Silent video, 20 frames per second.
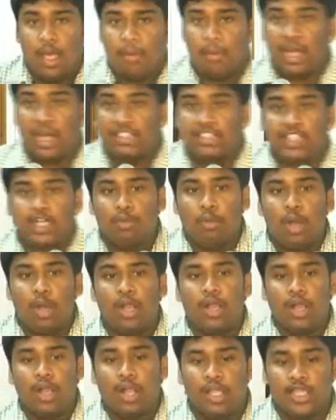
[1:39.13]

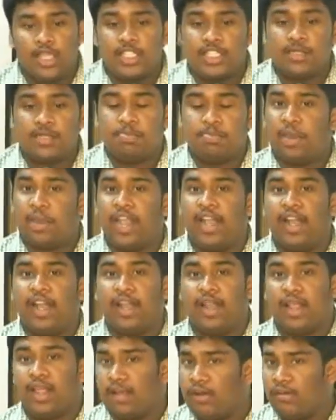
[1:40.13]
Basketball is
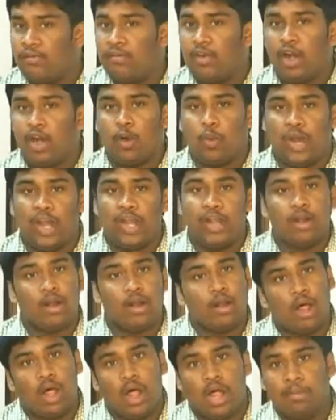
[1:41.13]
played worldwide
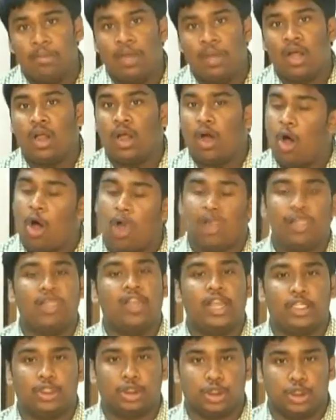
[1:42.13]
among all the
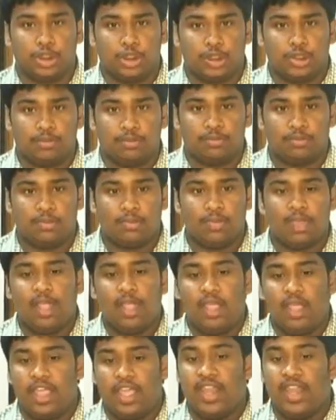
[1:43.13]
nations.
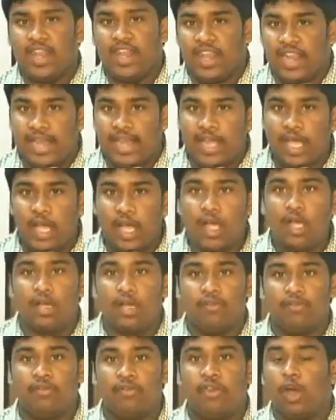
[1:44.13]
In
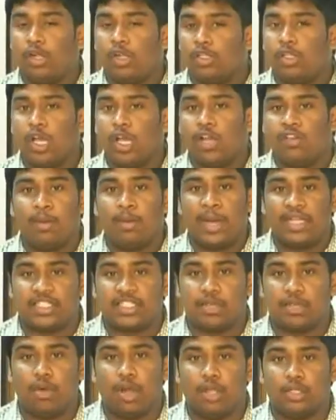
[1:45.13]
India, we also have a
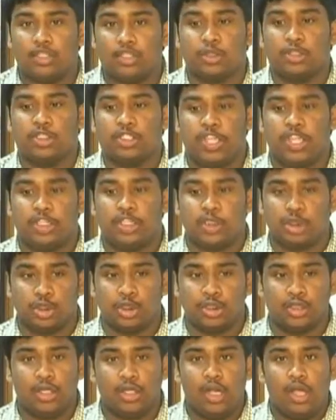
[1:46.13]
basketball
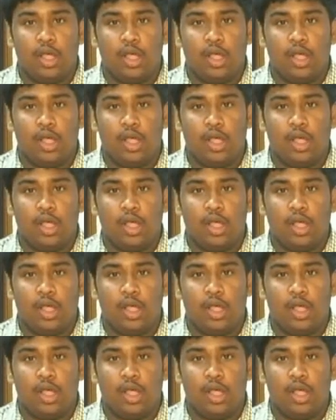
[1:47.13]
association.